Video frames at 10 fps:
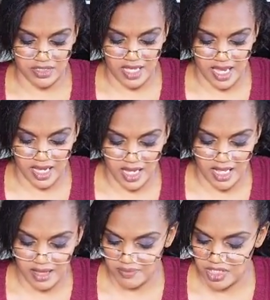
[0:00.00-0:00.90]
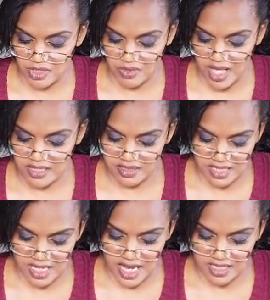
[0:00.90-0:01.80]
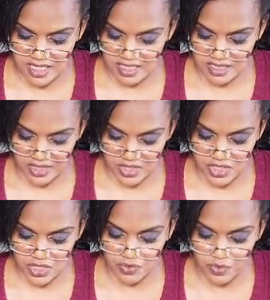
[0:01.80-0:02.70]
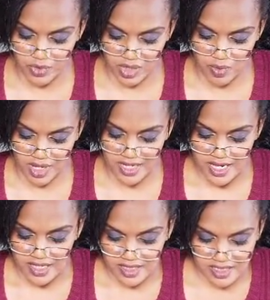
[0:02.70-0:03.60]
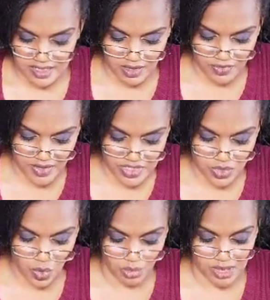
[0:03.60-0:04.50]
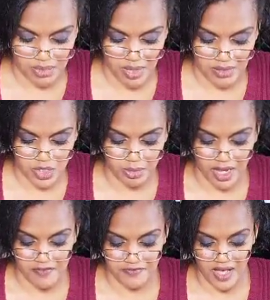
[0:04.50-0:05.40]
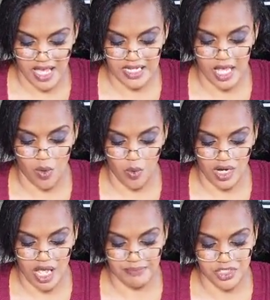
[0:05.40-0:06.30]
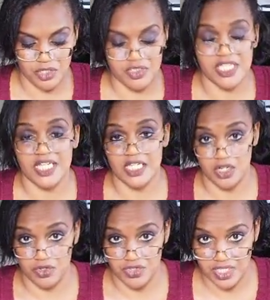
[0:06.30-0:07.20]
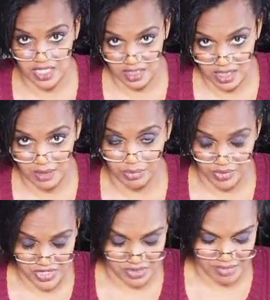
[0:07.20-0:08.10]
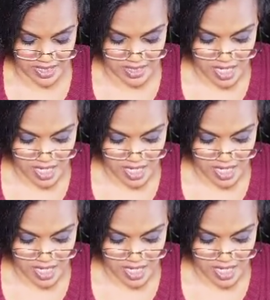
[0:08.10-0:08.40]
And USC 18 Section 241, this is an offense normally punished by a fine or up to 10 years in imprisonment.